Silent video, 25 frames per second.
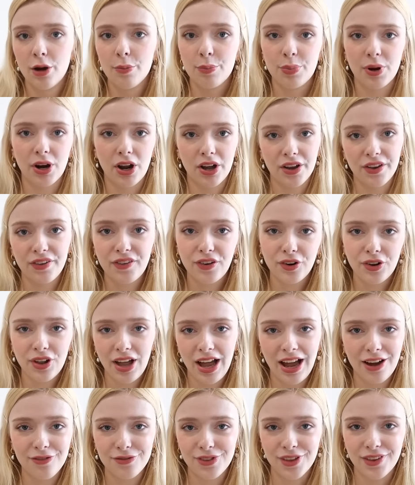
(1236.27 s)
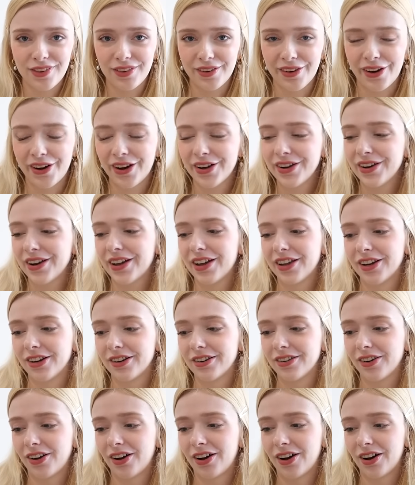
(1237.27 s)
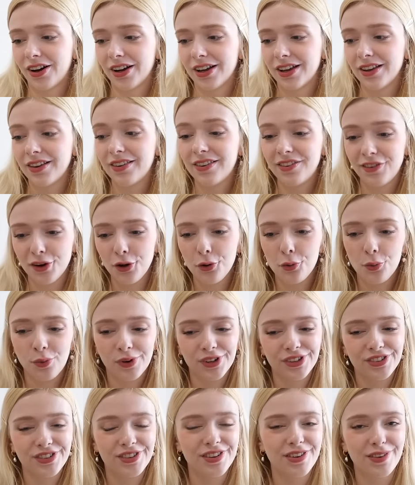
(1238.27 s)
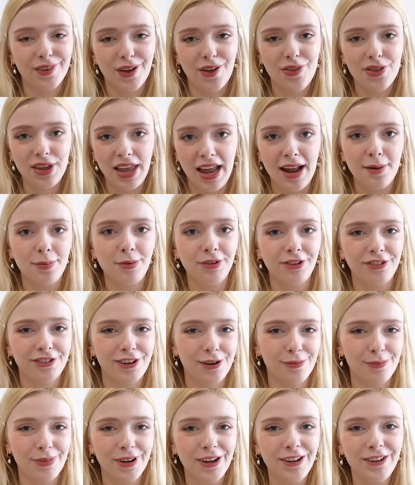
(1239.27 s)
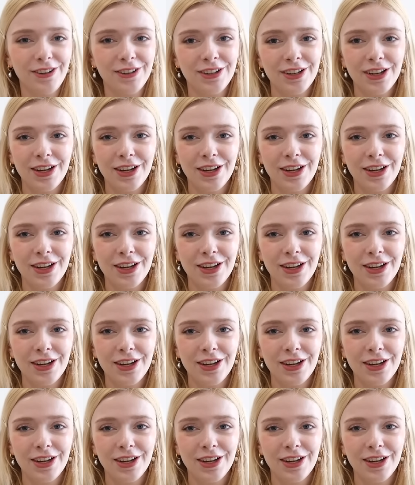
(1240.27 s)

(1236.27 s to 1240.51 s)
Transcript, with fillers: But I still have this yarn and I still want to design the cable jumper.